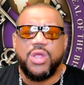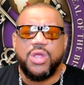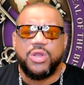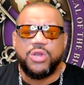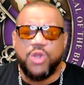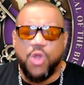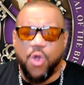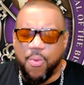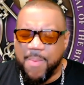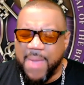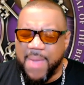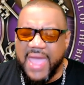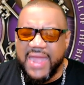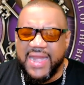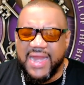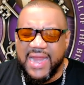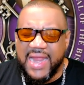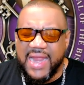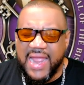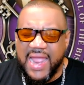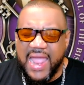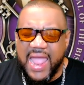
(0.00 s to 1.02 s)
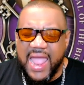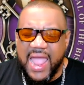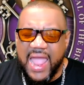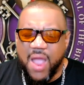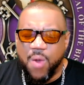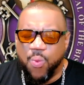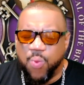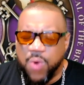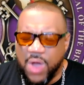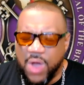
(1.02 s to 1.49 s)
no matter
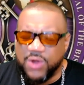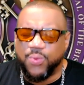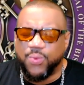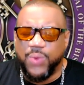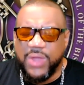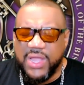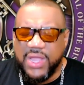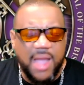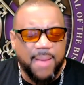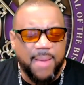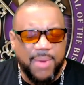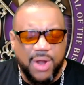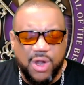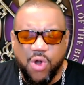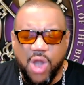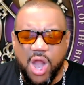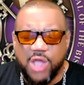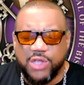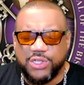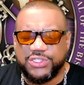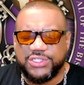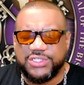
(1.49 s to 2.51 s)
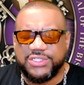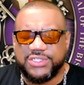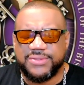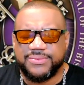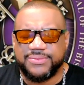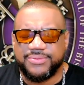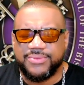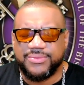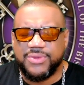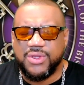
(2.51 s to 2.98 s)
what we come across.